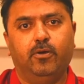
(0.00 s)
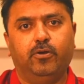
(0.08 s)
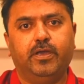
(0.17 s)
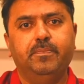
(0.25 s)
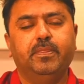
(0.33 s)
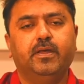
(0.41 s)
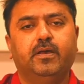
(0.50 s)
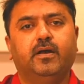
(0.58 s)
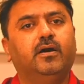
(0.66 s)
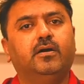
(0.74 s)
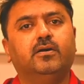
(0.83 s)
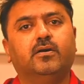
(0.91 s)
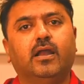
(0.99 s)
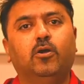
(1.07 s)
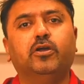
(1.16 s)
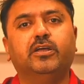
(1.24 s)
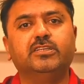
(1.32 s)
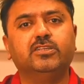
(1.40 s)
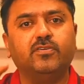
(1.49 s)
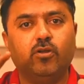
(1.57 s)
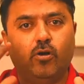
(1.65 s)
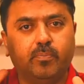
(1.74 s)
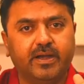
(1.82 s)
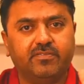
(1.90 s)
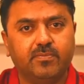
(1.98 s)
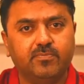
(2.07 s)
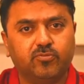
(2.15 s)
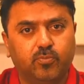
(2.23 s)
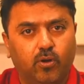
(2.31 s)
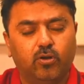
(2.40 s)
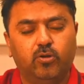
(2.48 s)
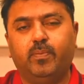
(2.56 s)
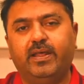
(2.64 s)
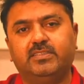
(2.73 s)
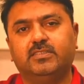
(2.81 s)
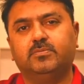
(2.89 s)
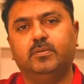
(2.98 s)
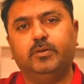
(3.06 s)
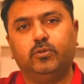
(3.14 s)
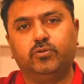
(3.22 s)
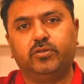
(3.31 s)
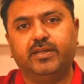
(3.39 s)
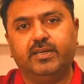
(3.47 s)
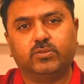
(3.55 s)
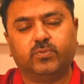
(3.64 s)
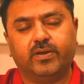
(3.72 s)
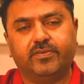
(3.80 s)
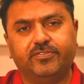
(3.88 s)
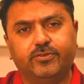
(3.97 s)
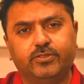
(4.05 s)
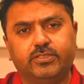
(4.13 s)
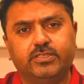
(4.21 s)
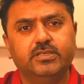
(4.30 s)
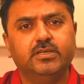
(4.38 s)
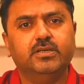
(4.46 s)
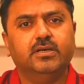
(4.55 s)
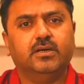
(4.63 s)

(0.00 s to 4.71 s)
Okay, cloud kitchens will operate from small places, maybe 200-300 square foot